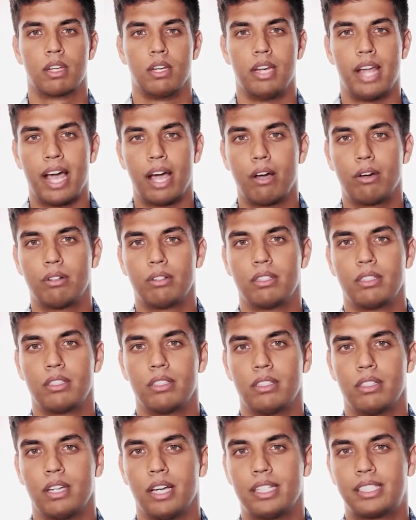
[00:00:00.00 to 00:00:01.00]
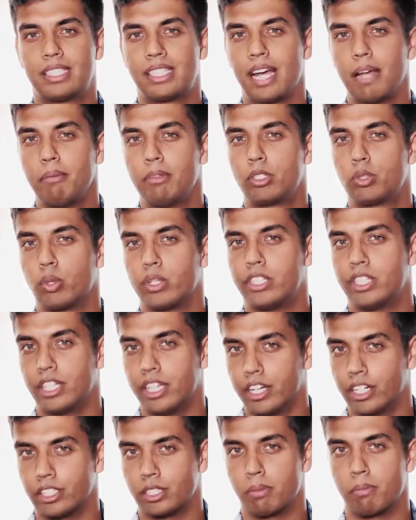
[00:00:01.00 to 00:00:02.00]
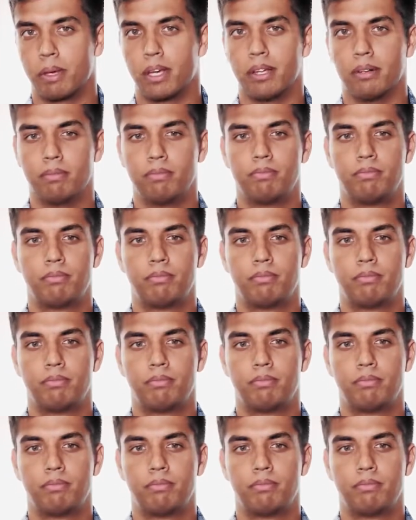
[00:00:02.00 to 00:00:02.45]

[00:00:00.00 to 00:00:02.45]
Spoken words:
Now, it's time to switch gears a bit.